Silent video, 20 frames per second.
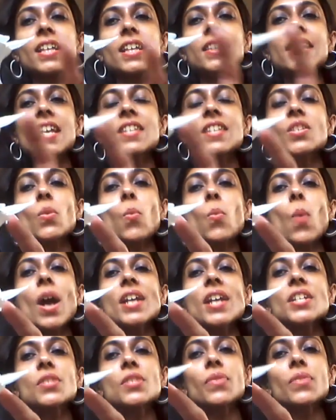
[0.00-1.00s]
There's a
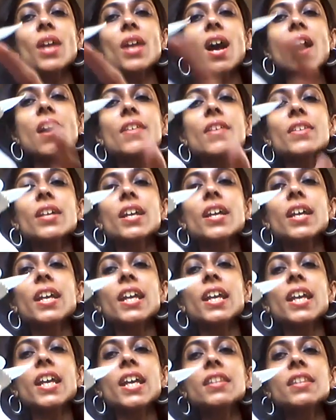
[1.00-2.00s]
white flower
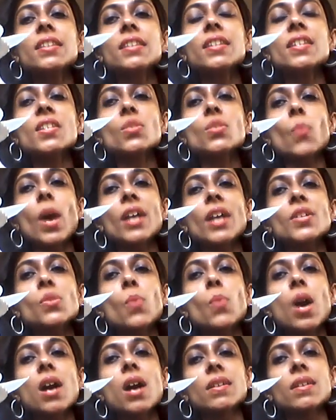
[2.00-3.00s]
in this white
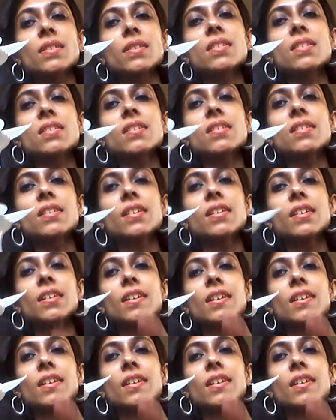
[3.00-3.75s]
vase.